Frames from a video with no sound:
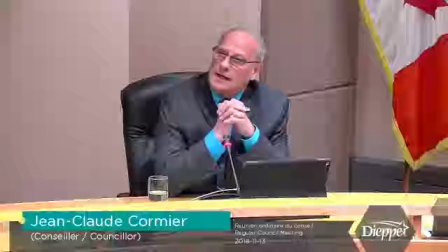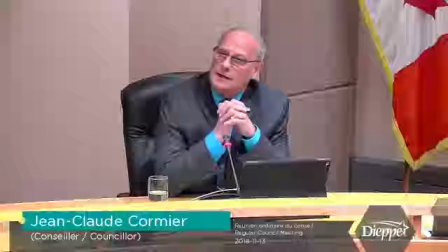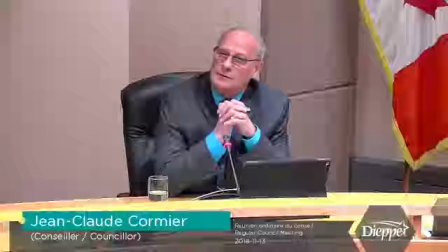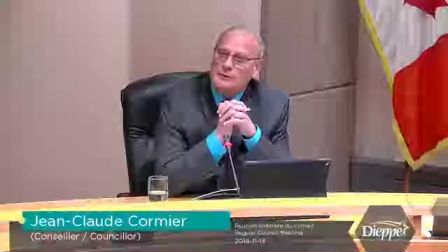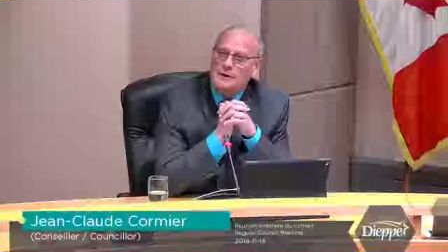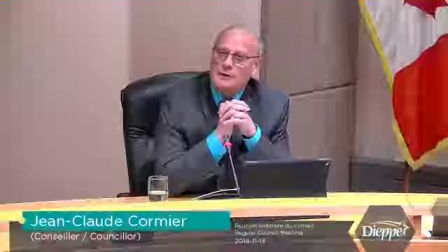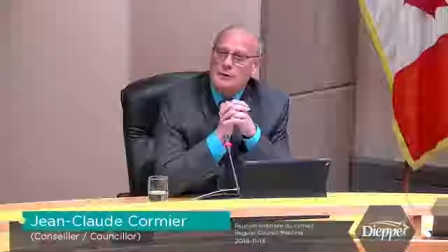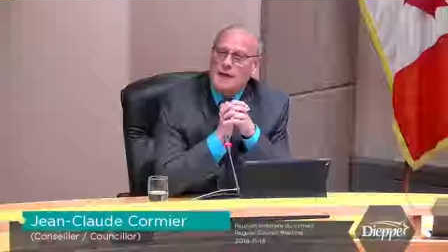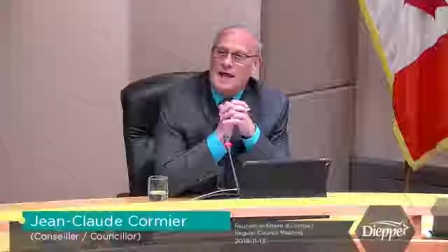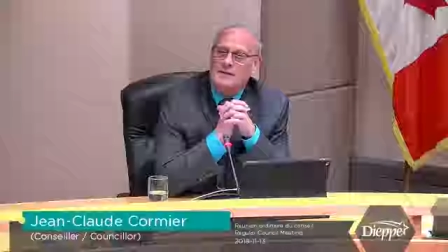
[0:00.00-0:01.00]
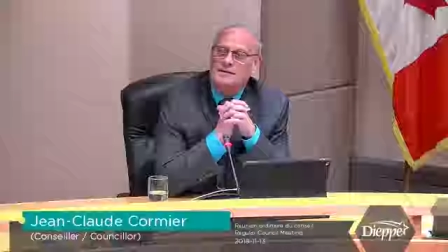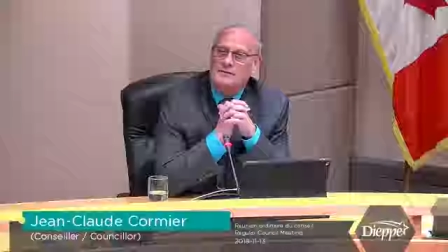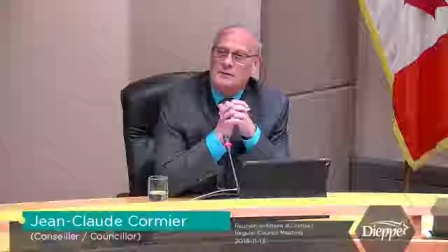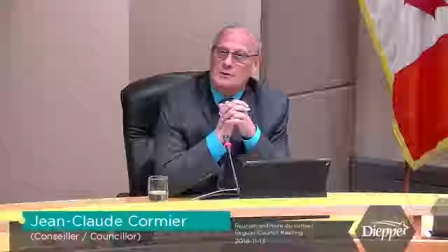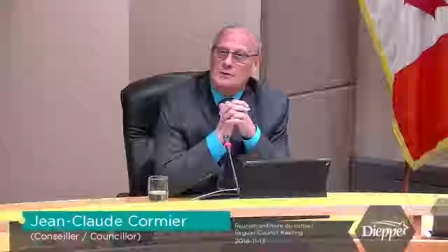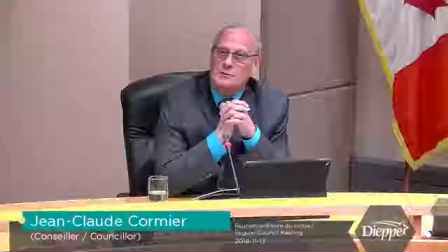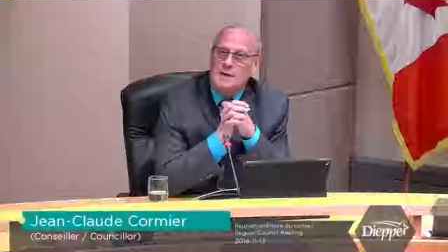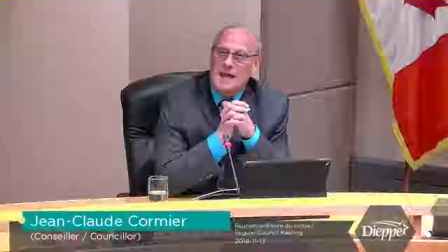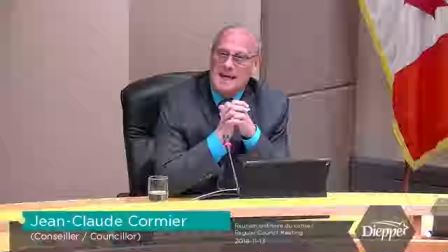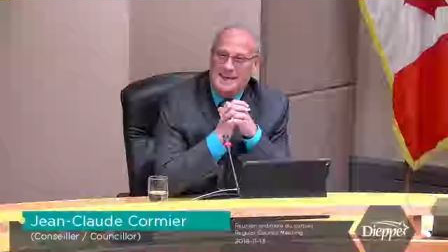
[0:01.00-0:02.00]
birds, the
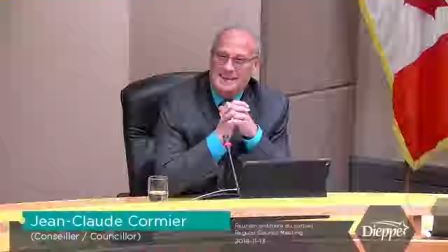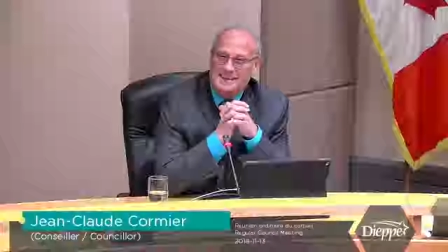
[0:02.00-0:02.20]
seagulls,